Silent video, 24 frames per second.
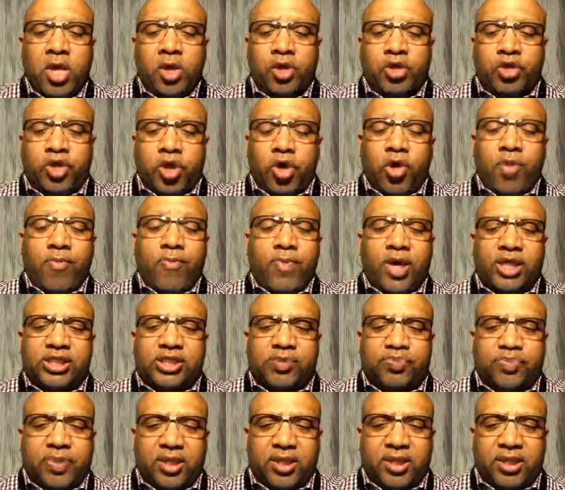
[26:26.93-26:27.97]
You
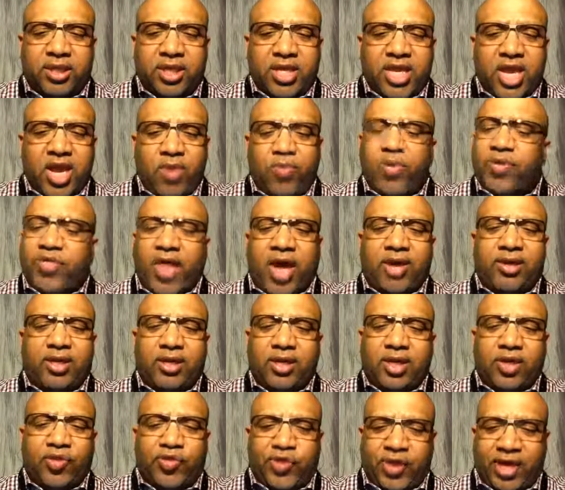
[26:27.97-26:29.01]
must believe without
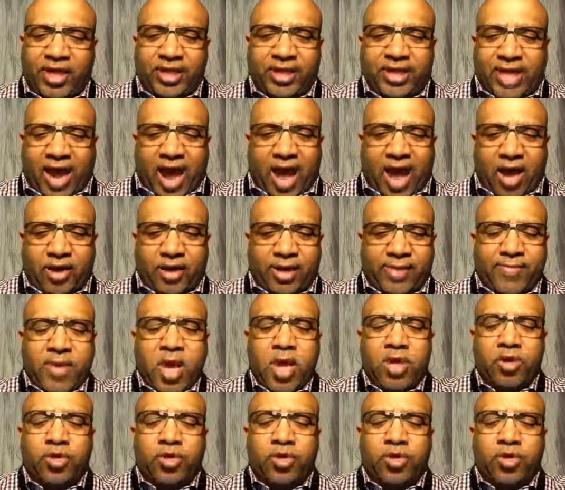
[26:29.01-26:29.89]
anything doubting.